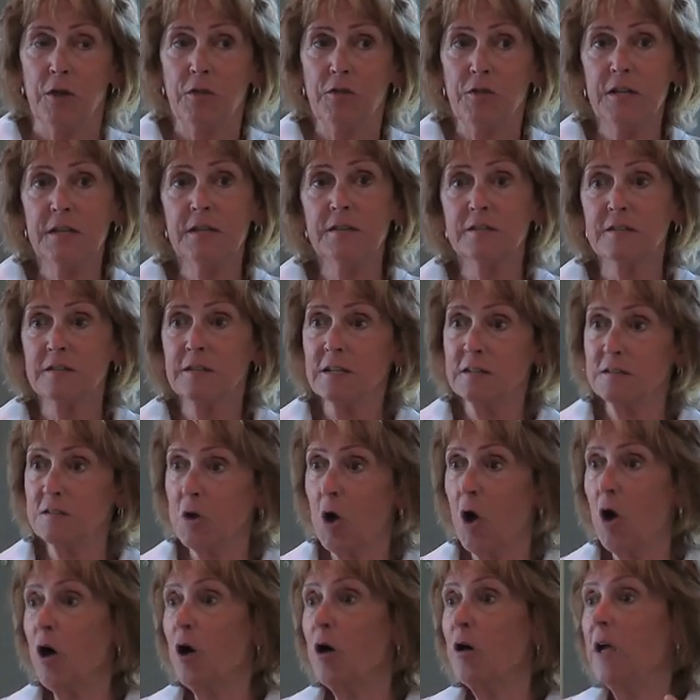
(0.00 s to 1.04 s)
These things
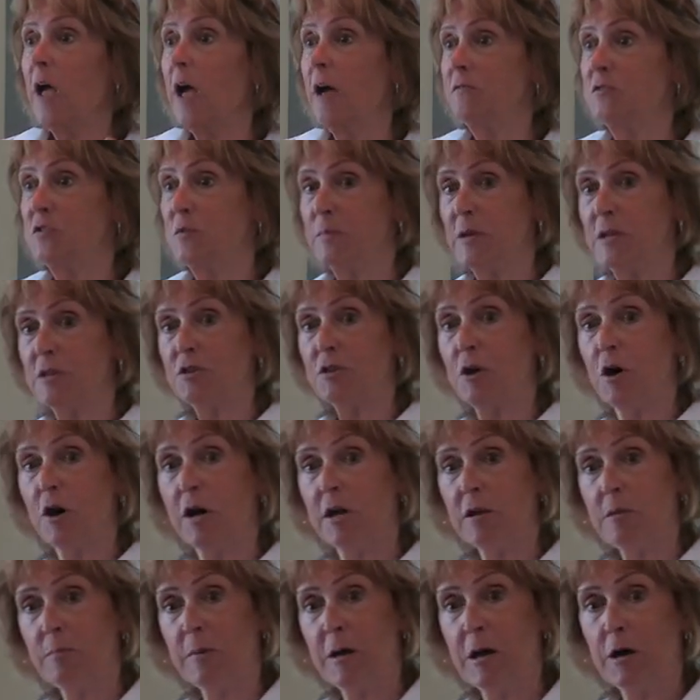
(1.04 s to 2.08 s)
all have to be
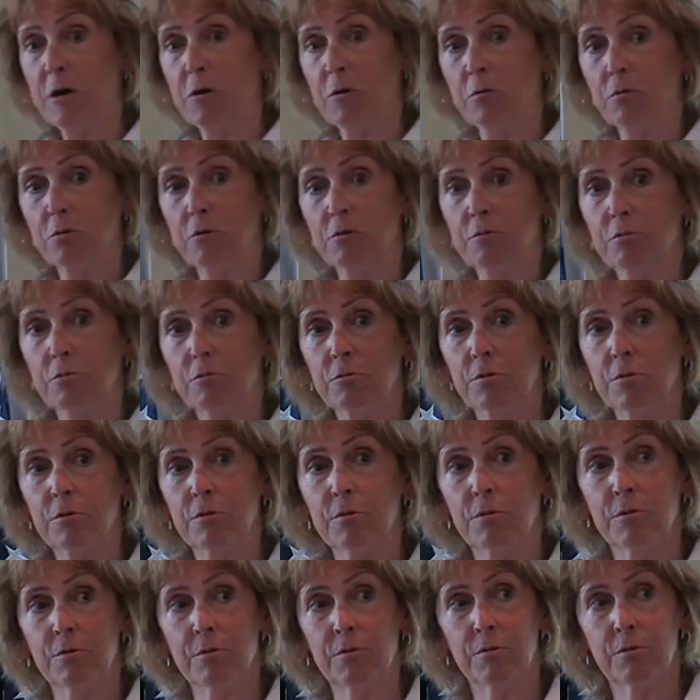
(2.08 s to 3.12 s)
thought about
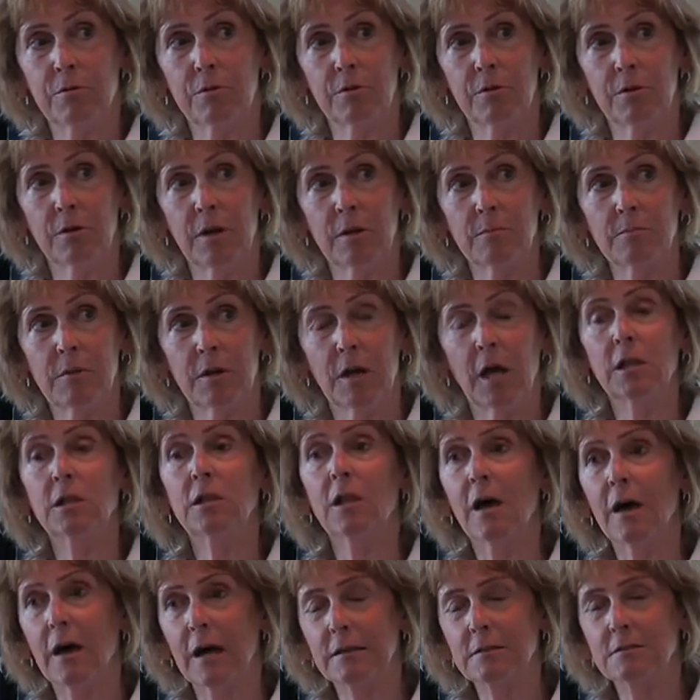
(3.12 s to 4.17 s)
a
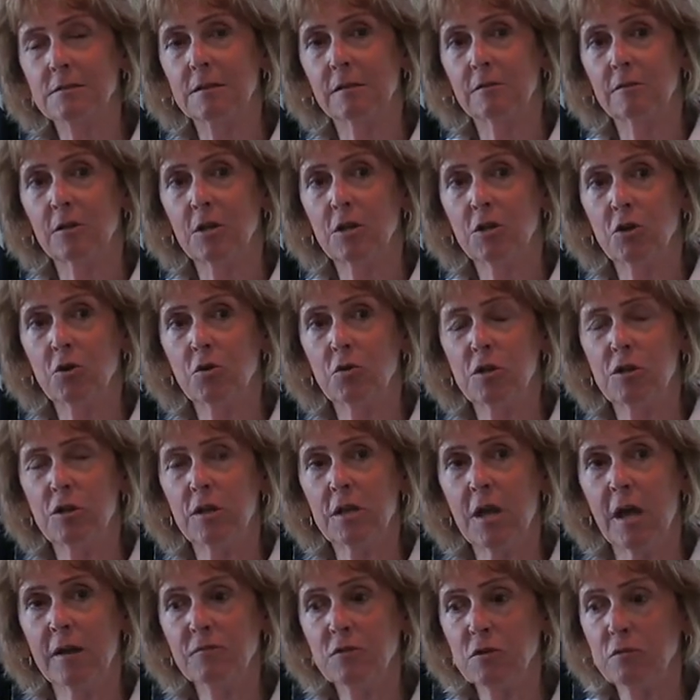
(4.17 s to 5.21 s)
lot. You know, you
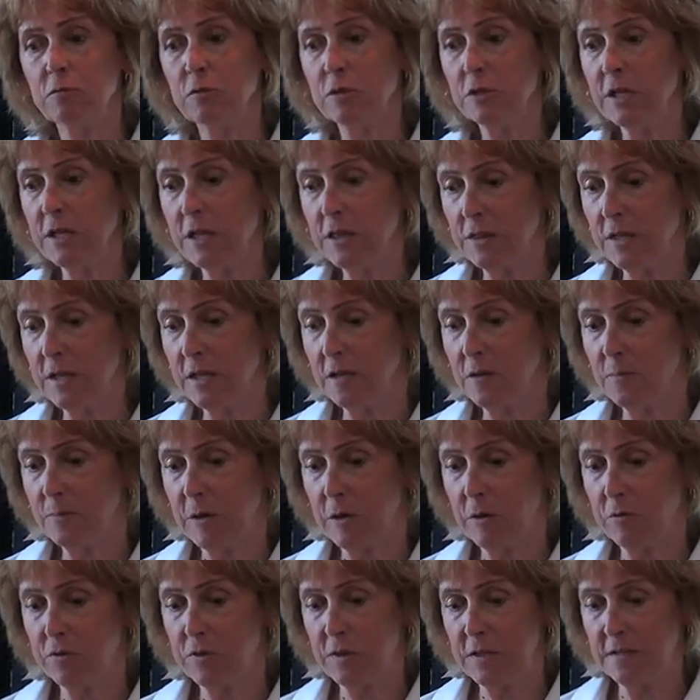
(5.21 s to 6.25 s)
have to really think
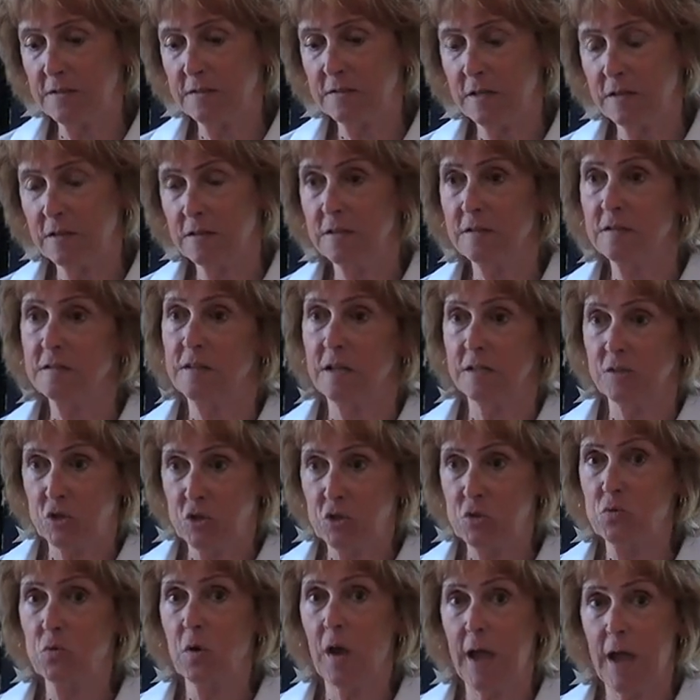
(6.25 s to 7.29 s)
about things like this that
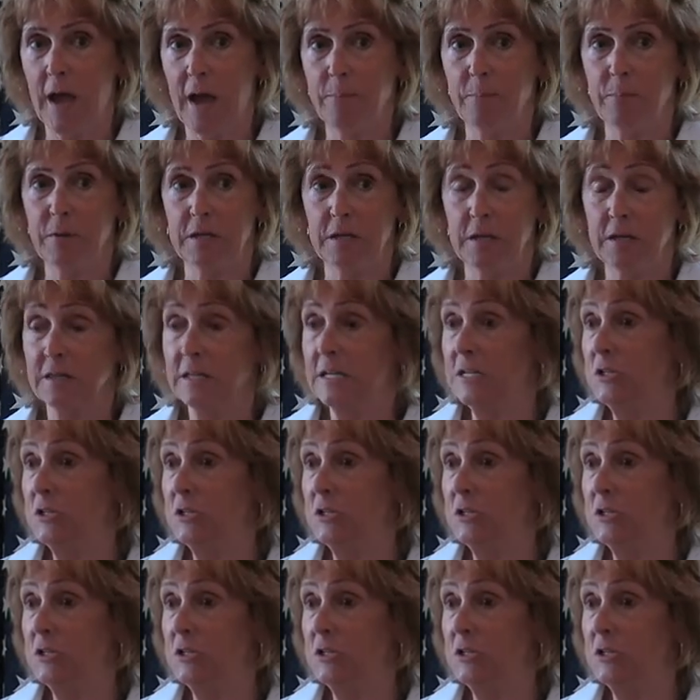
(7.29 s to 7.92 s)
do happen, and